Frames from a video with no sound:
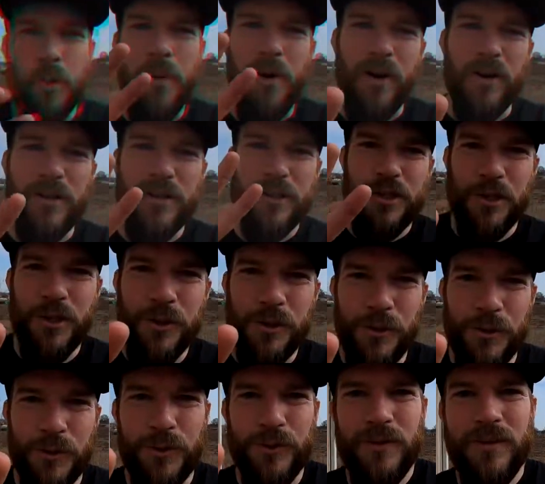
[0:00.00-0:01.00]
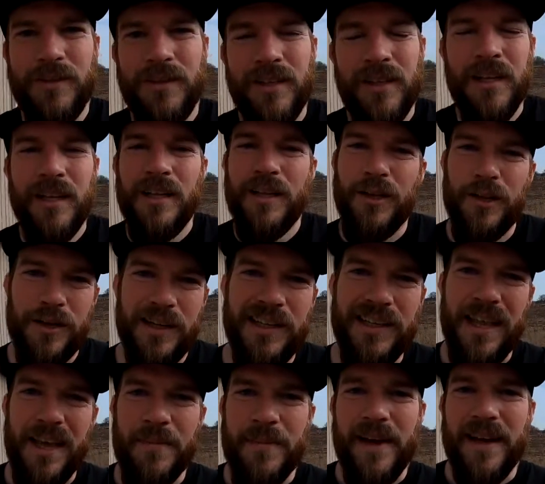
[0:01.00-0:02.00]
part 2, learning
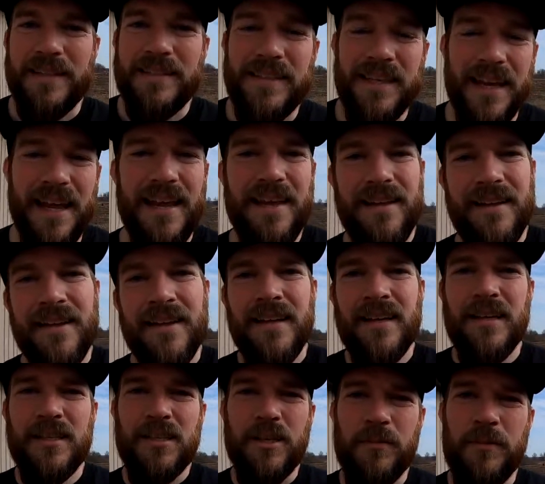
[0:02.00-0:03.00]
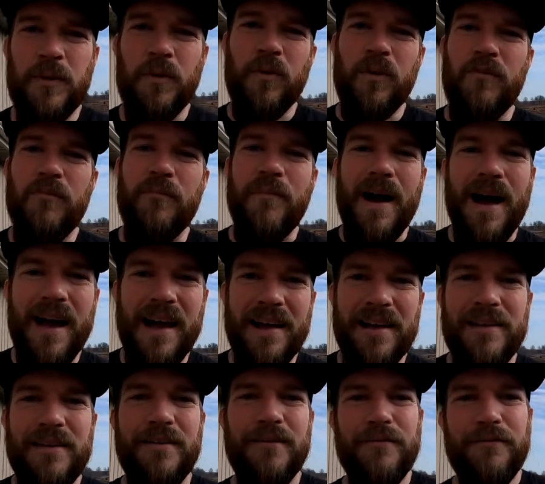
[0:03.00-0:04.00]
laybacks. Today is gonna be one of
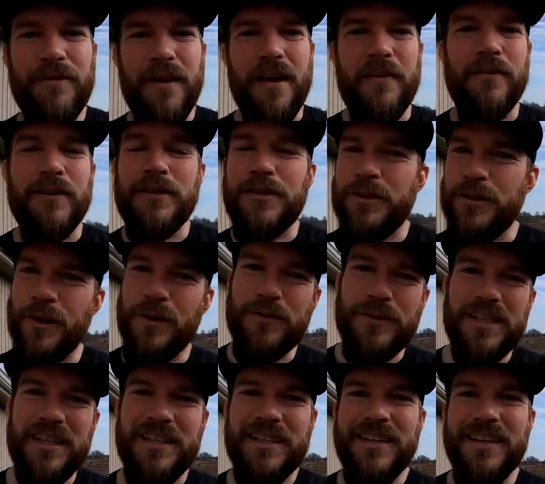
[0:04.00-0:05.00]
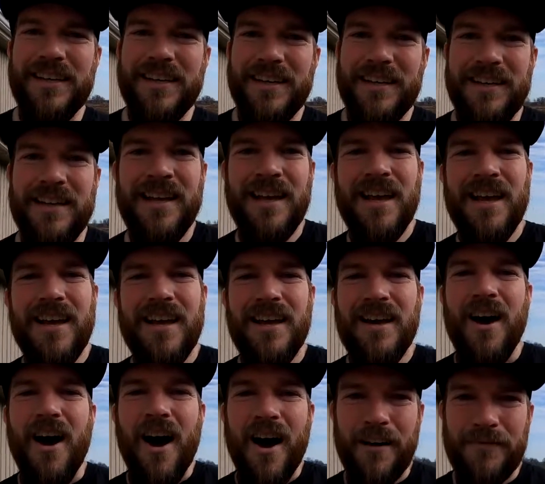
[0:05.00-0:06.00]
my favorites. You don't see it done
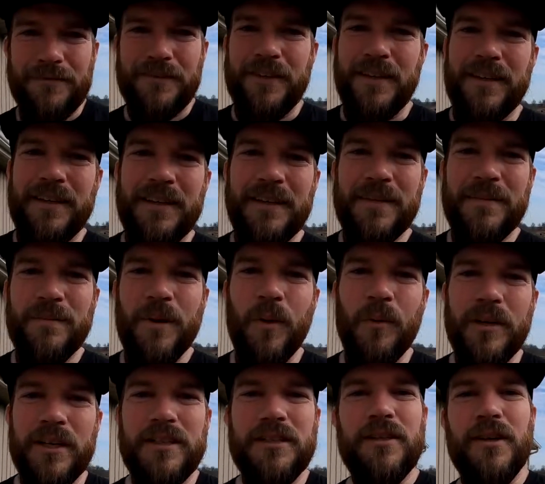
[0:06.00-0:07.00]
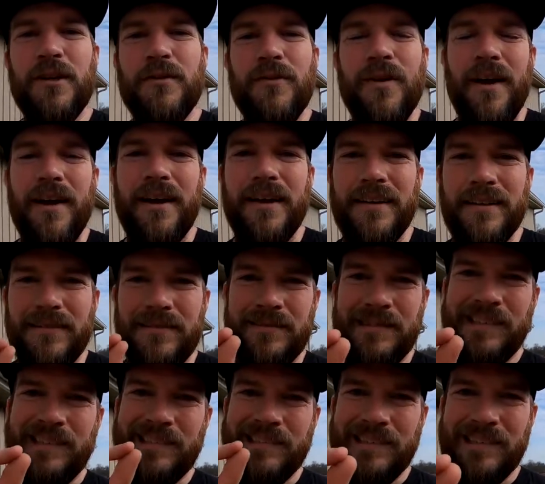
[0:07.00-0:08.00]
often, but when it's done right,
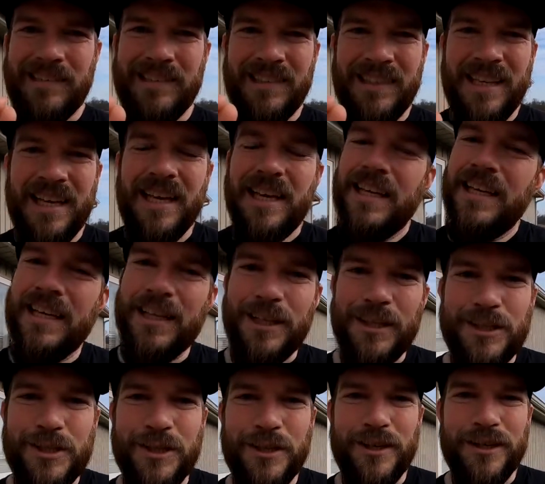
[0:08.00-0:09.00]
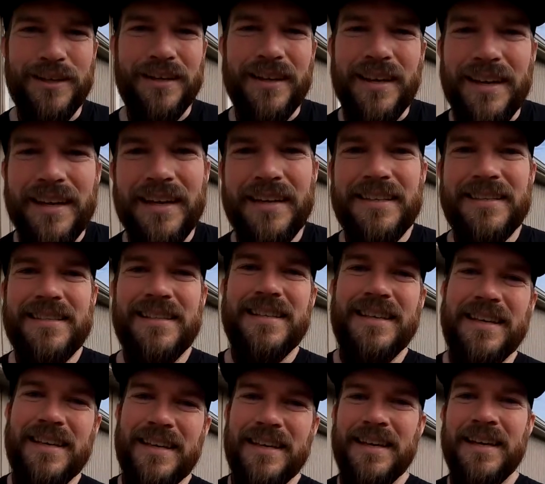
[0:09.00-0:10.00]
it looks good. And it is
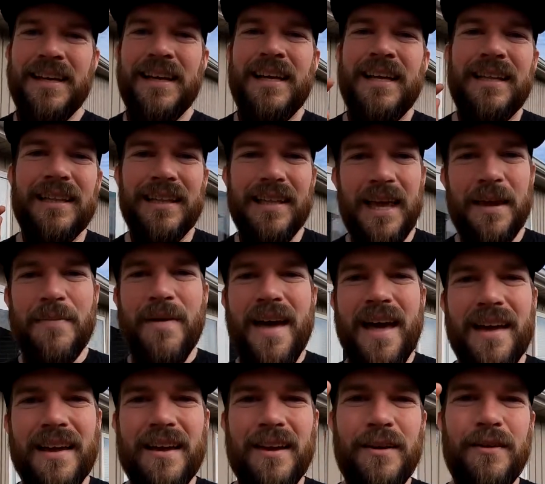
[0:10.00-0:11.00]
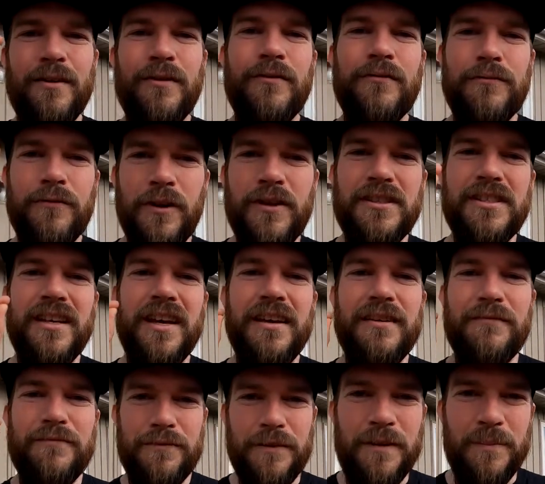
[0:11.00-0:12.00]
the layback
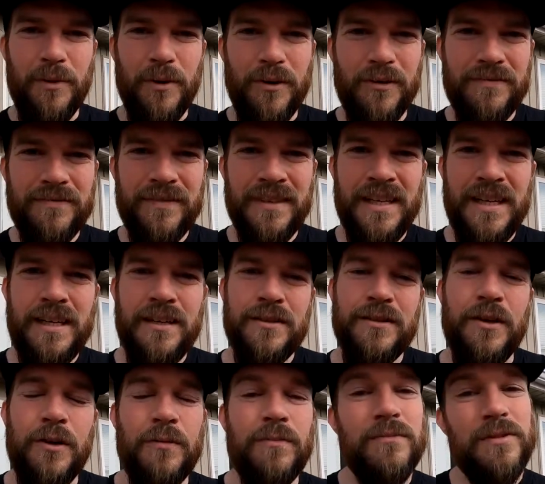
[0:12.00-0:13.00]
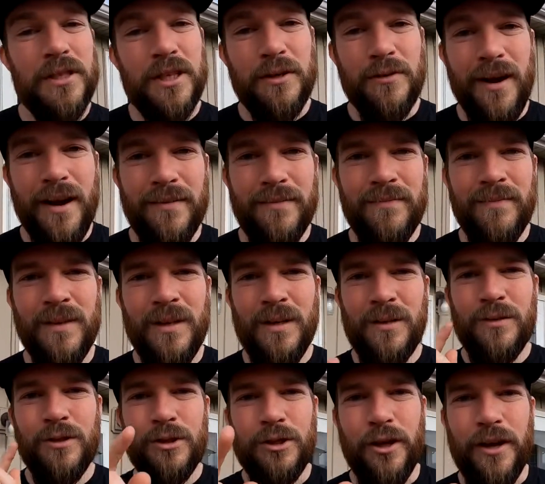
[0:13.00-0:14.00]
frontside feeble. So stick around, I'll
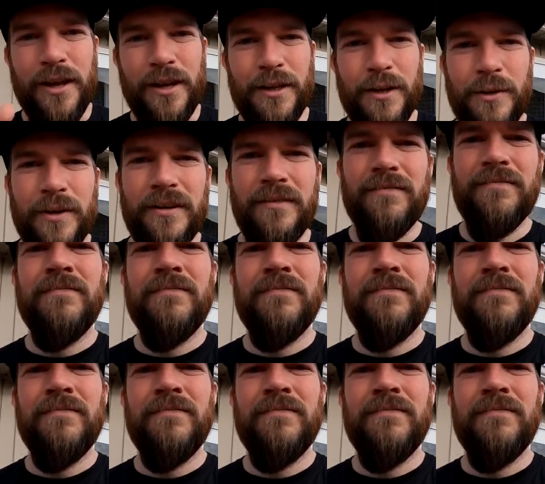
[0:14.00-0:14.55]
show you how to do it.